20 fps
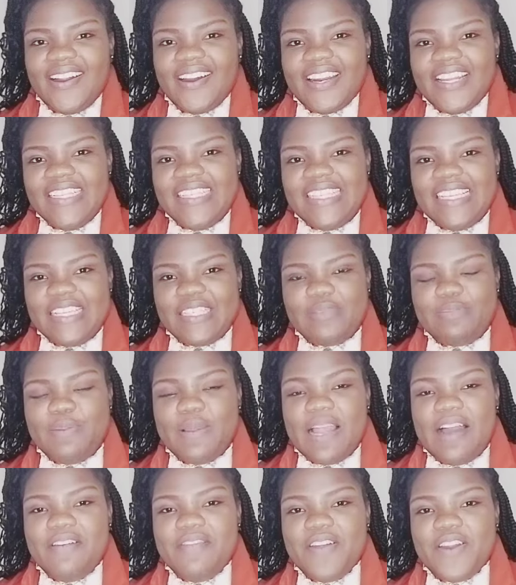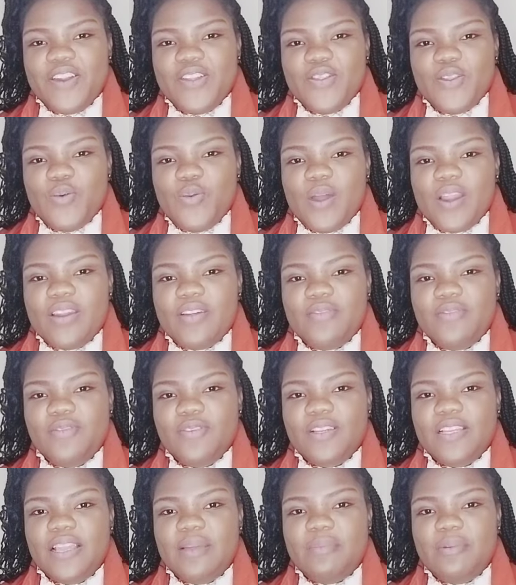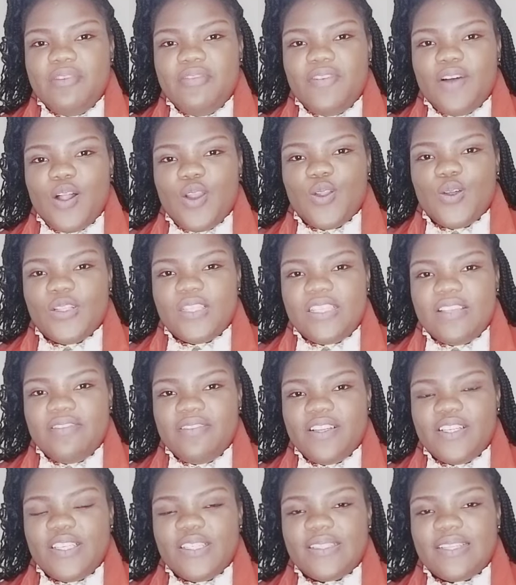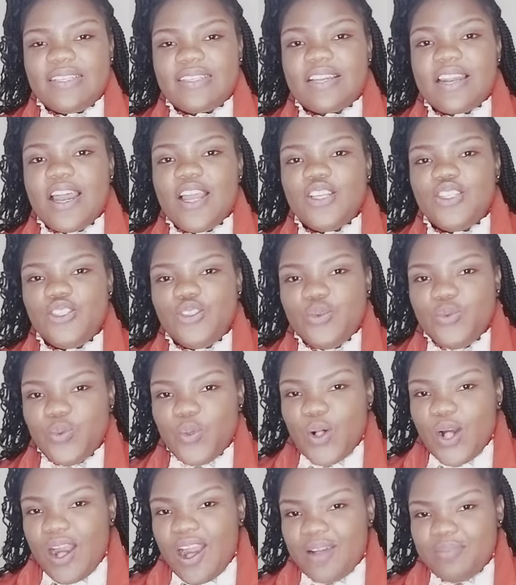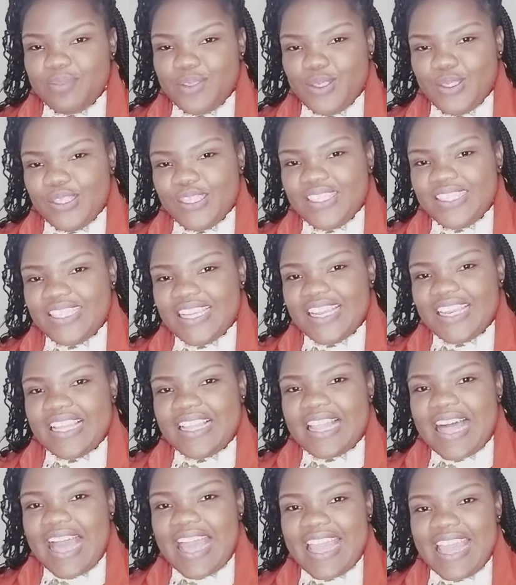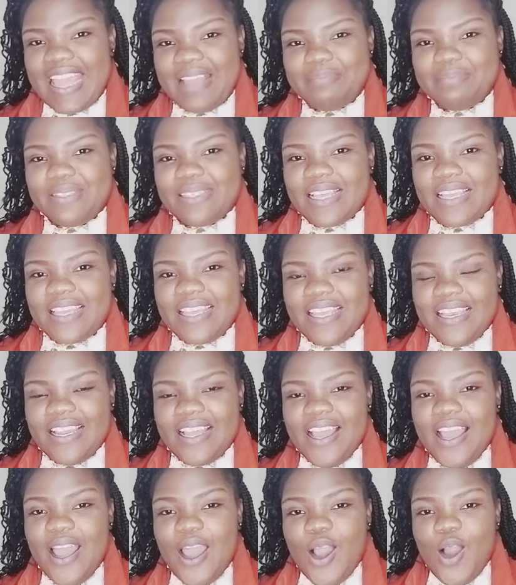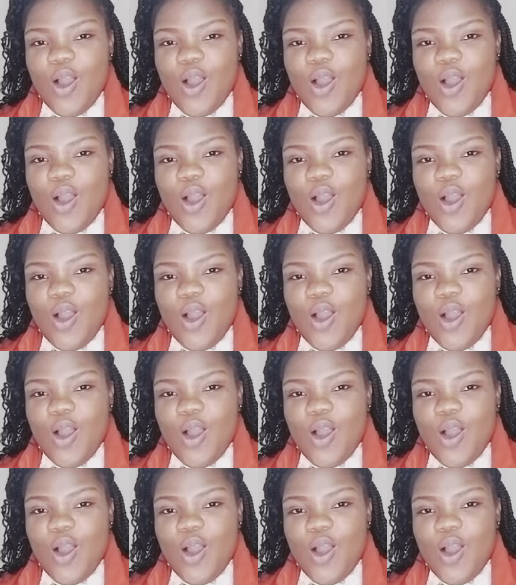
Greetings, beloved, in the wonderful name of our Lord Savior Jesus Christ. You welcome to this channel. I am Sakile.